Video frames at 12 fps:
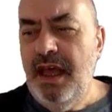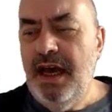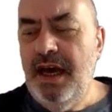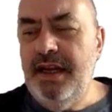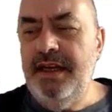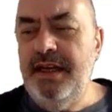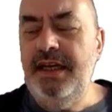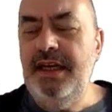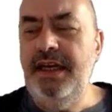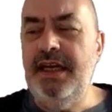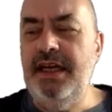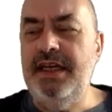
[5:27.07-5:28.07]
and
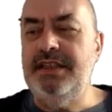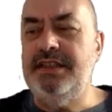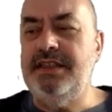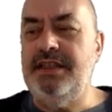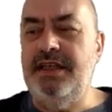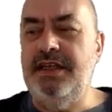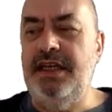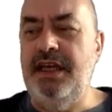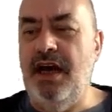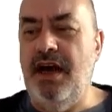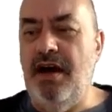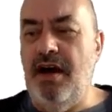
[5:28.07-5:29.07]
he is the
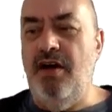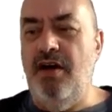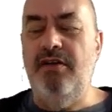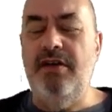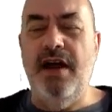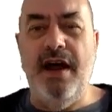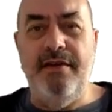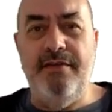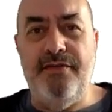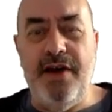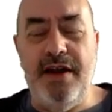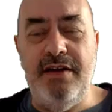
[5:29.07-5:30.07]
owner and
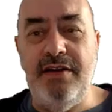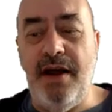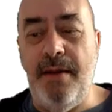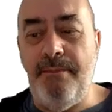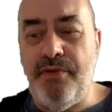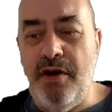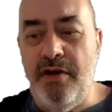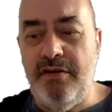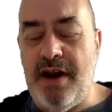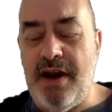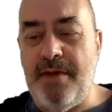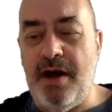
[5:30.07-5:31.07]
founder and
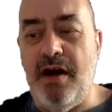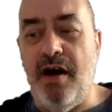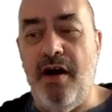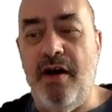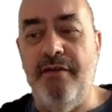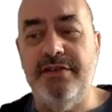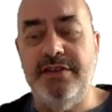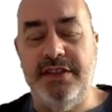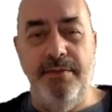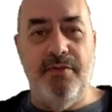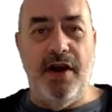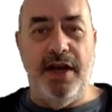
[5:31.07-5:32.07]
programmer of
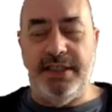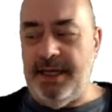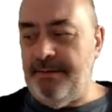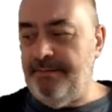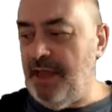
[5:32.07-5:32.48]
ZimmWriter.